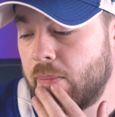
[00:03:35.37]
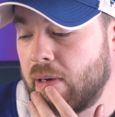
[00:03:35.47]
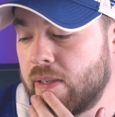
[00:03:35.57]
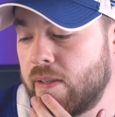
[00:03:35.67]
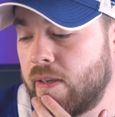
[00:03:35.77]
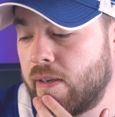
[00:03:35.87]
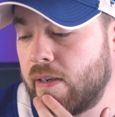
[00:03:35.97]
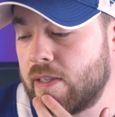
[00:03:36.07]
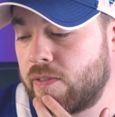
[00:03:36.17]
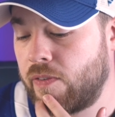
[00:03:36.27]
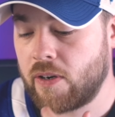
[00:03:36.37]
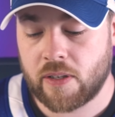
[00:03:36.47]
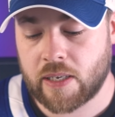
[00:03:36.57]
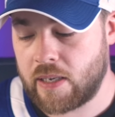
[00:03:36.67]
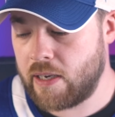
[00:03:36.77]
But uh, as far
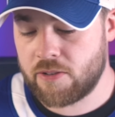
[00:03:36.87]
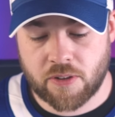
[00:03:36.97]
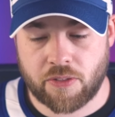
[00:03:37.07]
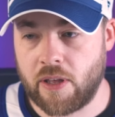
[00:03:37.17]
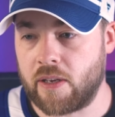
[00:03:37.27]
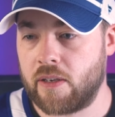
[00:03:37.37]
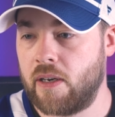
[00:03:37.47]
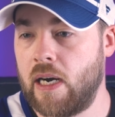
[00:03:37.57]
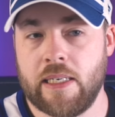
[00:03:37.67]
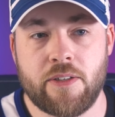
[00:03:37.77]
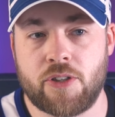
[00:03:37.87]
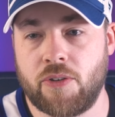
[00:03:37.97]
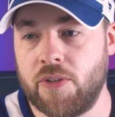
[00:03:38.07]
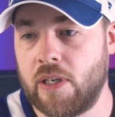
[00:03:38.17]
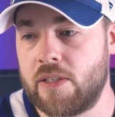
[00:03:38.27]
like here's the thing, I need to show
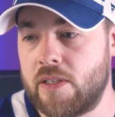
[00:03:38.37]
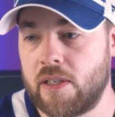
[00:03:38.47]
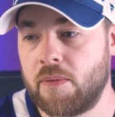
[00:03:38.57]
you guys this.